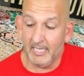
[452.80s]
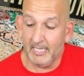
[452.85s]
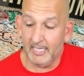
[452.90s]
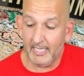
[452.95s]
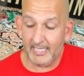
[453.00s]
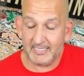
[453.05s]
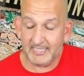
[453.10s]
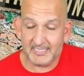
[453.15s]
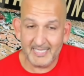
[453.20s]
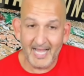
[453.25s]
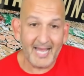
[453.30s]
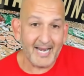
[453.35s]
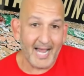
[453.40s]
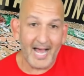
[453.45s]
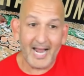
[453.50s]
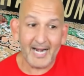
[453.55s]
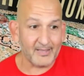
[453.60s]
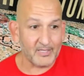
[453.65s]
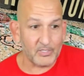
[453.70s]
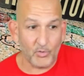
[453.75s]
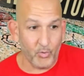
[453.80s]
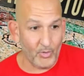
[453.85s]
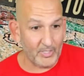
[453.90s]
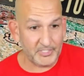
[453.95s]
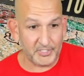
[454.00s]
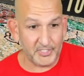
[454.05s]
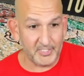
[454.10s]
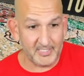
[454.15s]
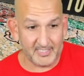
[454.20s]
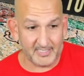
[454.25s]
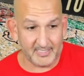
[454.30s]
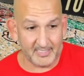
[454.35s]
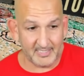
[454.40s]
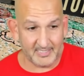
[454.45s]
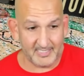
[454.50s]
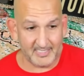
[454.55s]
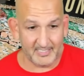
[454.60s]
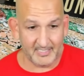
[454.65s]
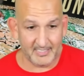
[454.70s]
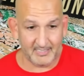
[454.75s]
it's not out of the question to
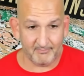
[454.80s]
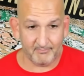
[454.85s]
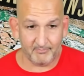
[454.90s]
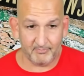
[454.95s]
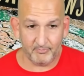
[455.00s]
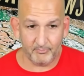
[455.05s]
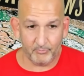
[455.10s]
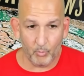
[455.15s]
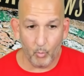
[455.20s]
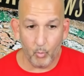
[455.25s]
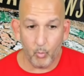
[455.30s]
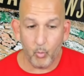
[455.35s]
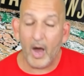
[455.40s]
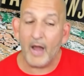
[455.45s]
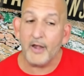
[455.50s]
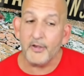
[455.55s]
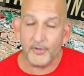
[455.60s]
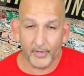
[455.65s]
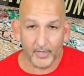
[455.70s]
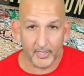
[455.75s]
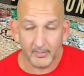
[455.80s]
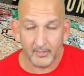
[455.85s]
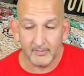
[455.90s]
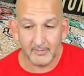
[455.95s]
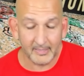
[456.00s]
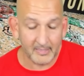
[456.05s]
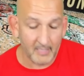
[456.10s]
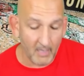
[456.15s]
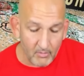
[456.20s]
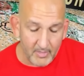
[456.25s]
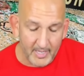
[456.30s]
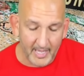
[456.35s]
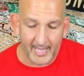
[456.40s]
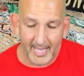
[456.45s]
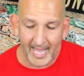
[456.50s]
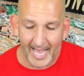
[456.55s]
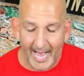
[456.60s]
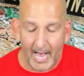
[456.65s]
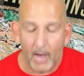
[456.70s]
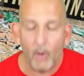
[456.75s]
to wonder like, okay,
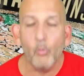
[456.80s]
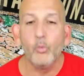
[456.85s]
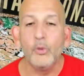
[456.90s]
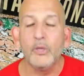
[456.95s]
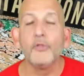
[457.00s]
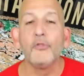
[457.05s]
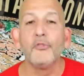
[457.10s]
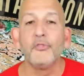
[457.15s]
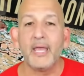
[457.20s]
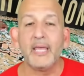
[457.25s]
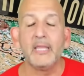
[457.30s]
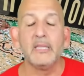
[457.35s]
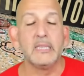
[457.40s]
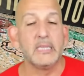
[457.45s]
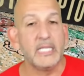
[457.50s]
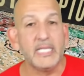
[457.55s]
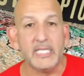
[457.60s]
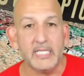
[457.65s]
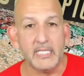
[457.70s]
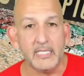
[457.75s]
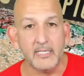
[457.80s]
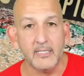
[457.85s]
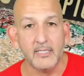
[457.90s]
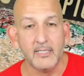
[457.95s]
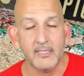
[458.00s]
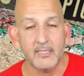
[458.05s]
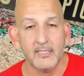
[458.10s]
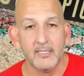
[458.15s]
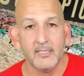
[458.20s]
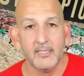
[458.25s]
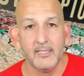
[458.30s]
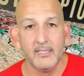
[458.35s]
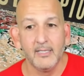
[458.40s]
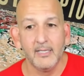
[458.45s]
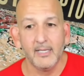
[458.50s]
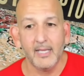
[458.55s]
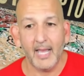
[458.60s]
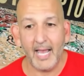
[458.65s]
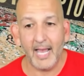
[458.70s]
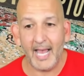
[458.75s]
how will they lead
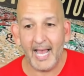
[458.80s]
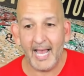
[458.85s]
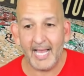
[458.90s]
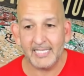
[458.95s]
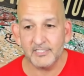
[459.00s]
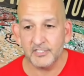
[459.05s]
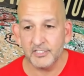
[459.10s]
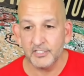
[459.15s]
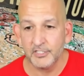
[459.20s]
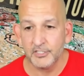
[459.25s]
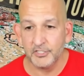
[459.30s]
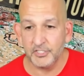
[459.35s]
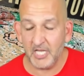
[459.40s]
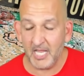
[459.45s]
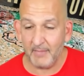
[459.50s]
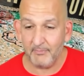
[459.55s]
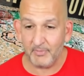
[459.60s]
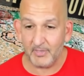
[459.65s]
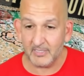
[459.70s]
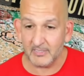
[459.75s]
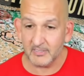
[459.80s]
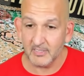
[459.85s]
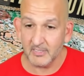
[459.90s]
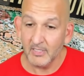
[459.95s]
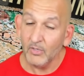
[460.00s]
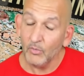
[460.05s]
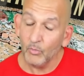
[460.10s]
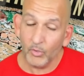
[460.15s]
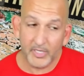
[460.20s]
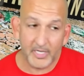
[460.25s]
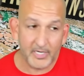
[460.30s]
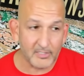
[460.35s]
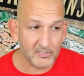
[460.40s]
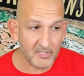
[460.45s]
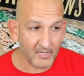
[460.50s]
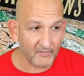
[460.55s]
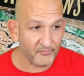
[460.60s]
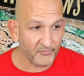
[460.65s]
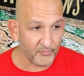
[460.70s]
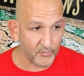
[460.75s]
as champions? Well, here's
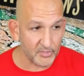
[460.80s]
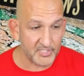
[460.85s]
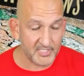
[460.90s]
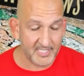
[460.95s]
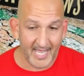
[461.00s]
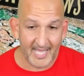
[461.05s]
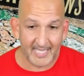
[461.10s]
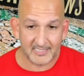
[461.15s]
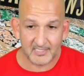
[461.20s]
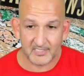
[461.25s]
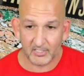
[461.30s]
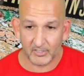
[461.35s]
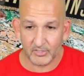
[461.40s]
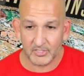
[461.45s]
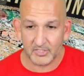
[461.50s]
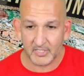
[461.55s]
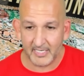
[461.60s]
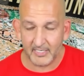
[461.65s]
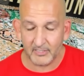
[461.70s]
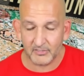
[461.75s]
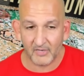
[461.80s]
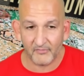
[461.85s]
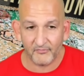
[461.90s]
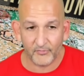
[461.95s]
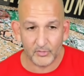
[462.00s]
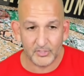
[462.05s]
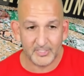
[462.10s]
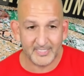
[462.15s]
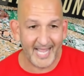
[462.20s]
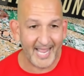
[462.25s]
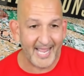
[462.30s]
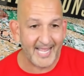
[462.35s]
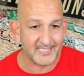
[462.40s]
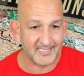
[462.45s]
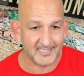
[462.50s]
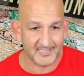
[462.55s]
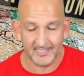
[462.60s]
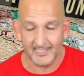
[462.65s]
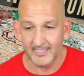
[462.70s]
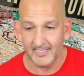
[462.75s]
our first test. Here's here's our first
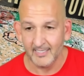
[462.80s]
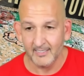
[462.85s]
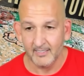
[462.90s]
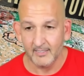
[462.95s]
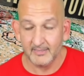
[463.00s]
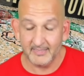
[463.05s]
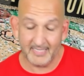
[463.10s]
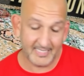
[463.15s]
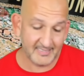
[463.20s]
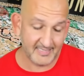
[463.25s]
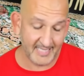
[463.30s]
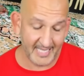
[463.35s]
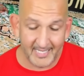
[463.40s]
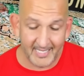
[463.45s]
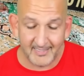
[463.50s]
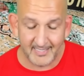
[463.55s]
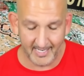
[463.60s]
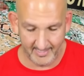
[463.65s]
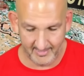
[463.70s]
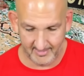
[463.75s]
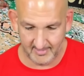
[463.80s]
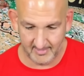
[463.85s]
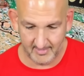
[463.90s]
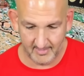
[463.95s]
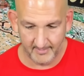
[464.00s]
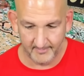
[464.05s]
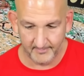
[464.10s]
taste, test and taste